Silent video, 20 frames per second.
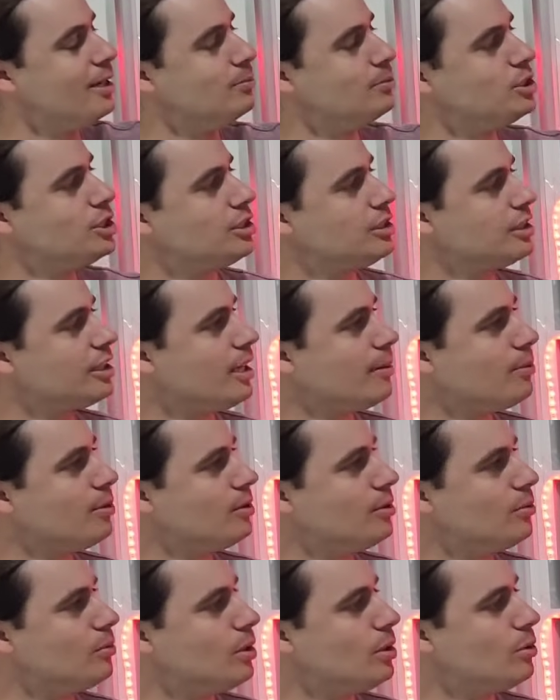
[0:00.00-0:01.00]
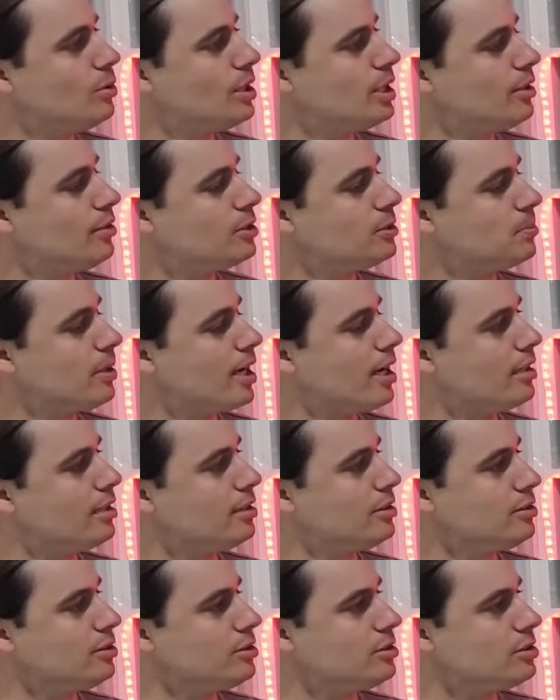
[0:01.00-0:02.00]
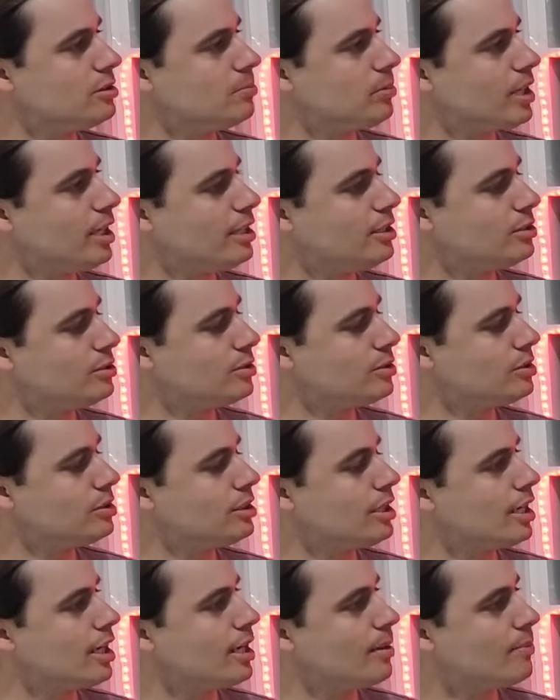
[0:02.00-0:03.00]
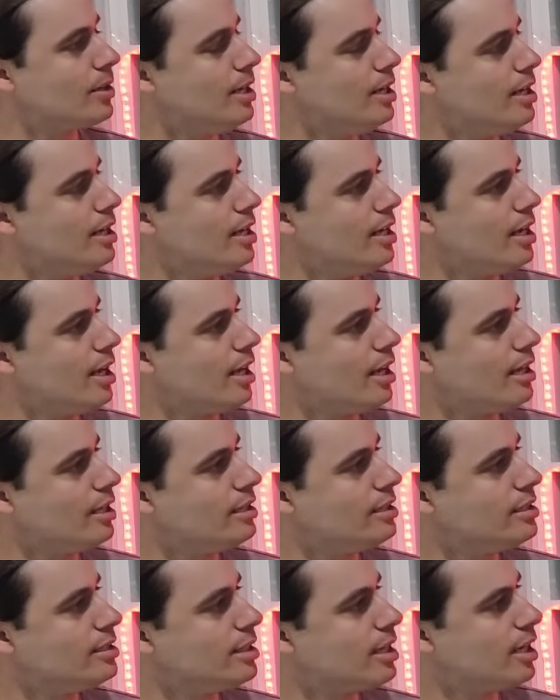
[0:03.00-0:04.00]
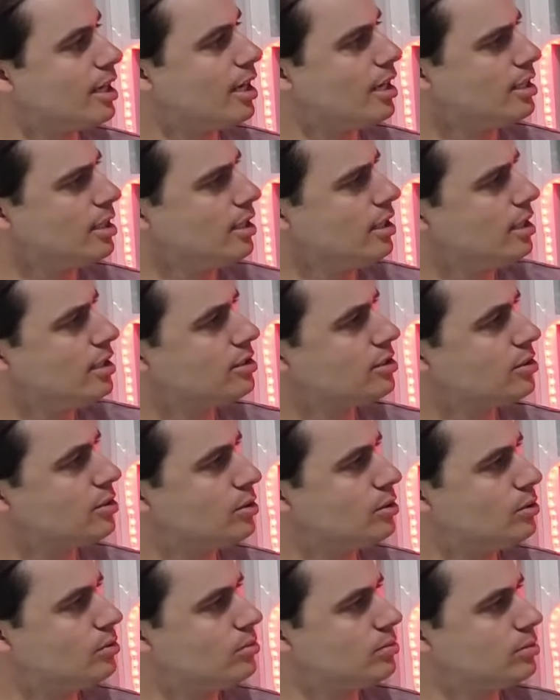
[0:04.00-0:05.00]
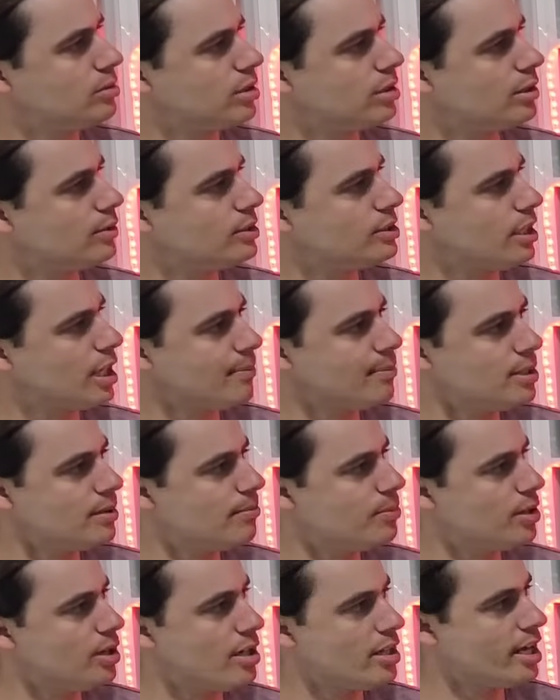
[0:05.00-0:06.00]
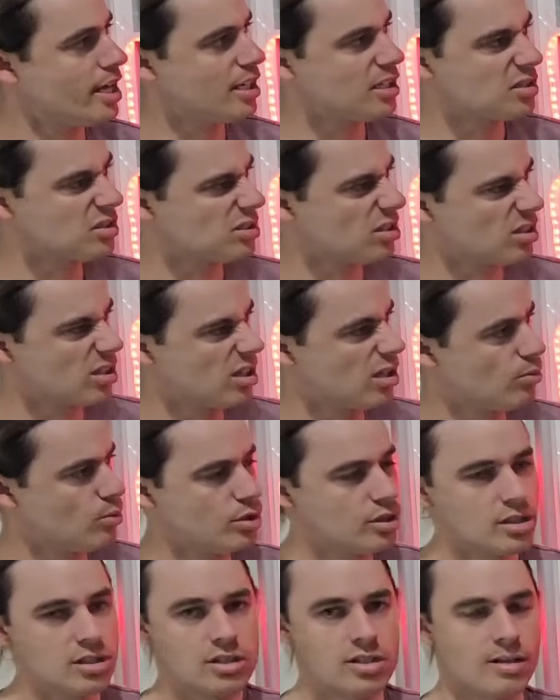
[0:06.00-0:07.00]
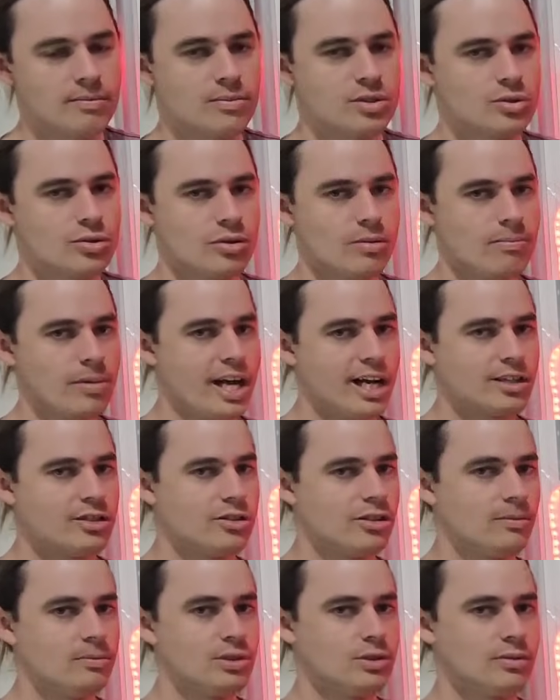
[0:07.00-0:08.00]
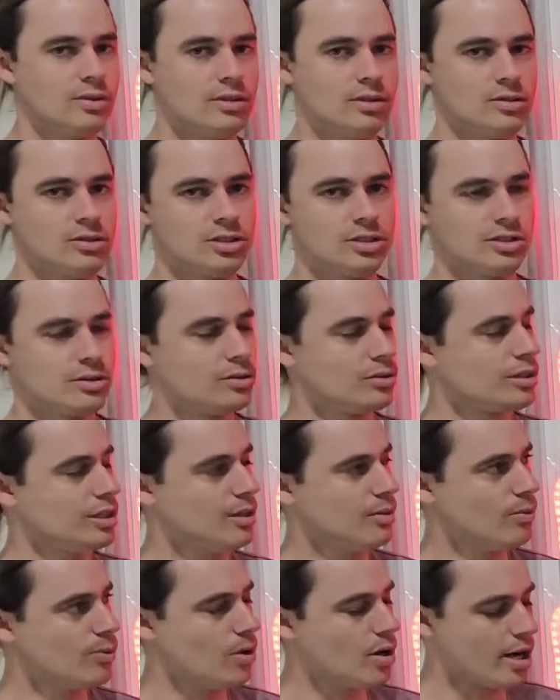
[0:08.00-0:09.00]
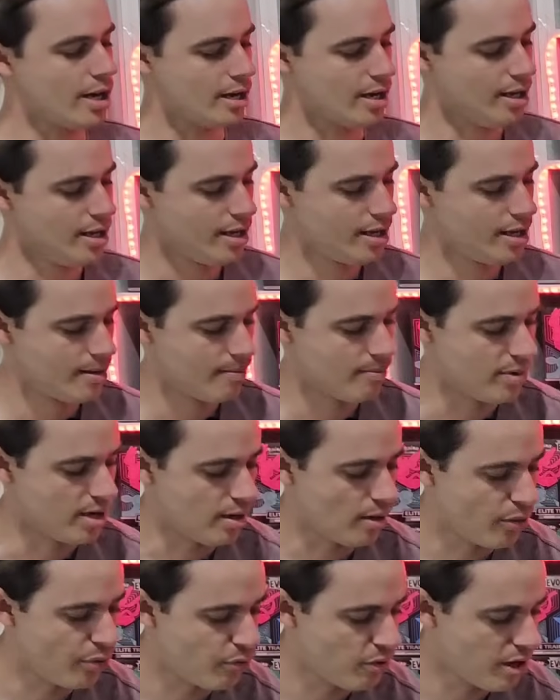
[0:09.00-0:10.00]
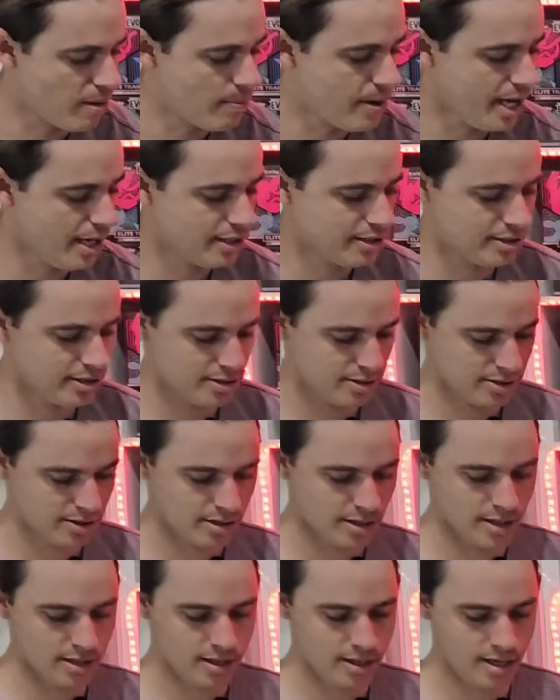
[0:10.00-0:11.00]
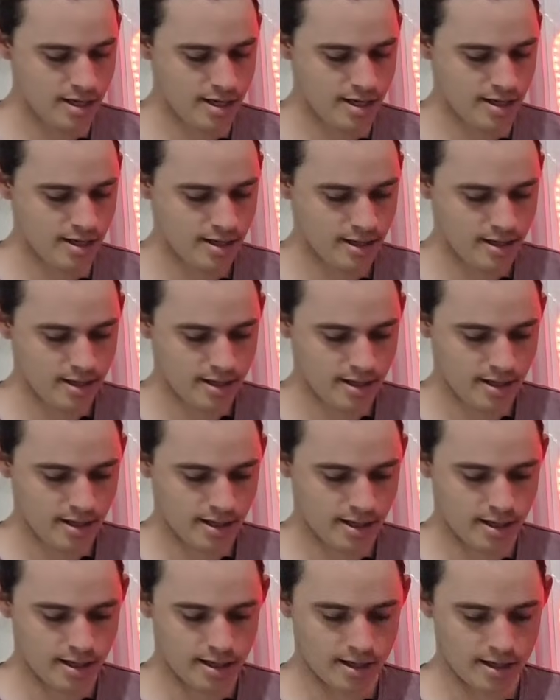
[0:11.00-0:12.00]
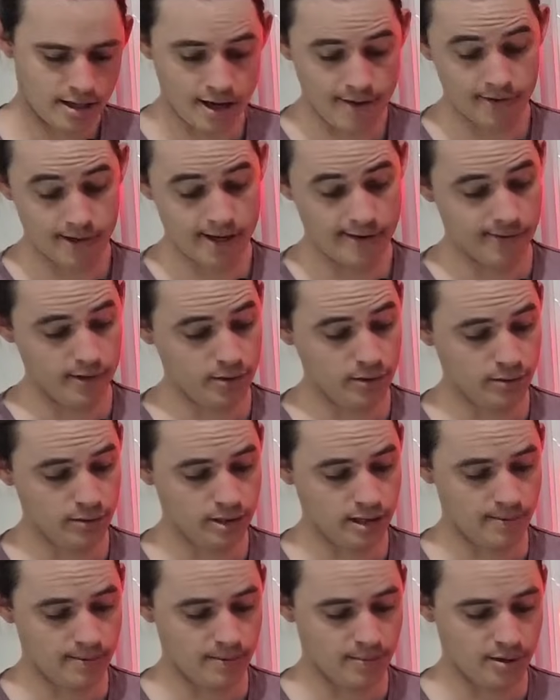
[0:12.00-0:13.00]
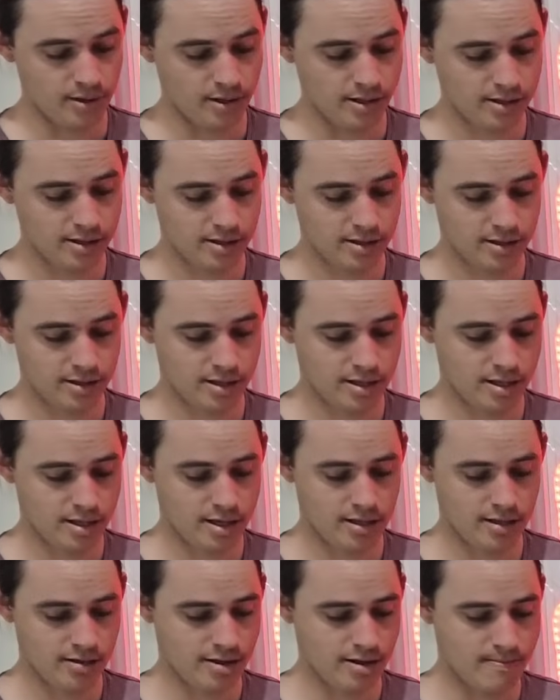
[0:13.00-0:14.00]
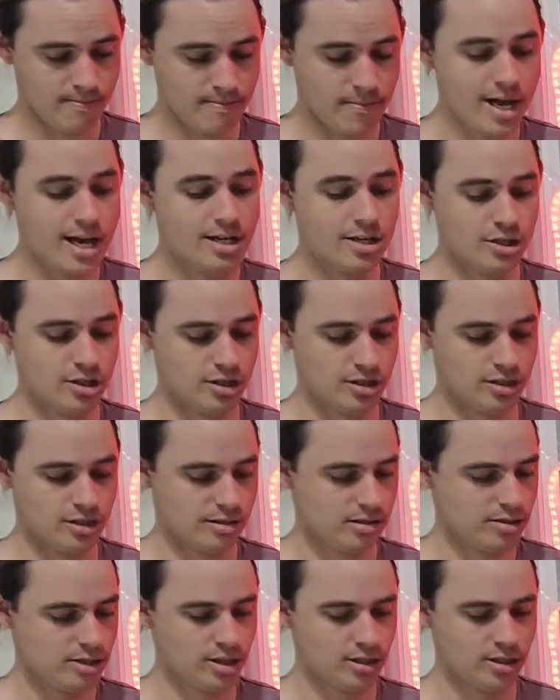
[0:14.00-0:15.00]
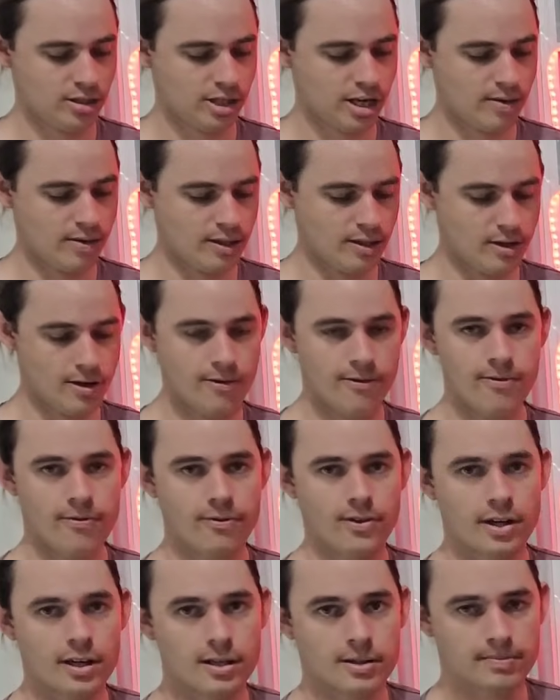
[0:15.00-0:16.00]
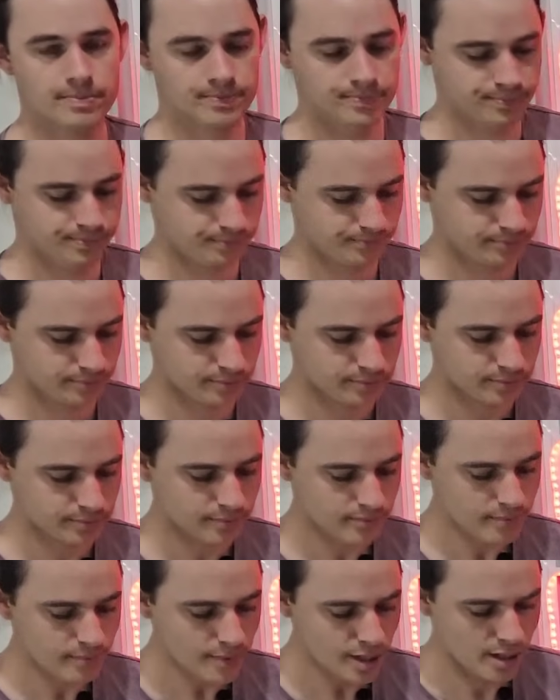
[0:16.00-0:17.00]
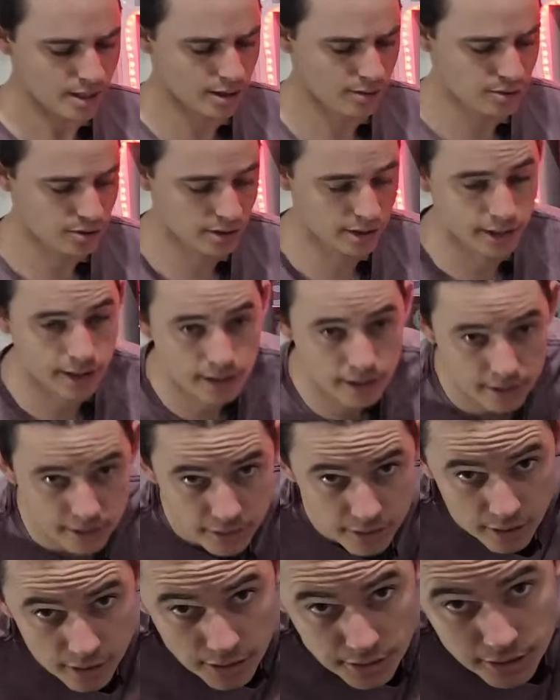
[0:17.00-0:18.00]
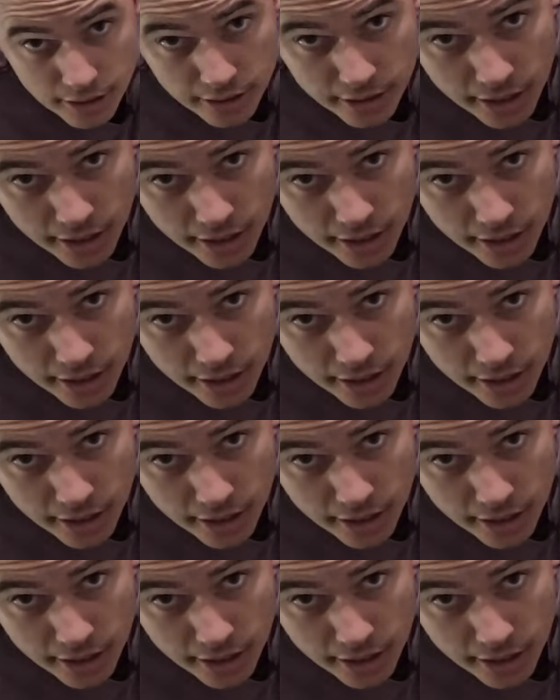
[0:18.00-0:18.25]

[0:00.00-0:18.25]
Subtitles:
chilling up on the wall here as part of the new display sort of setup. And, it's cool. I was happy to buy that because I wanted some sort of backdrop so we're not just looking at white. But 3 packs inside there. I haven't even looked up the prices of these. I imagine, just going off, and I'll try and get it as close as I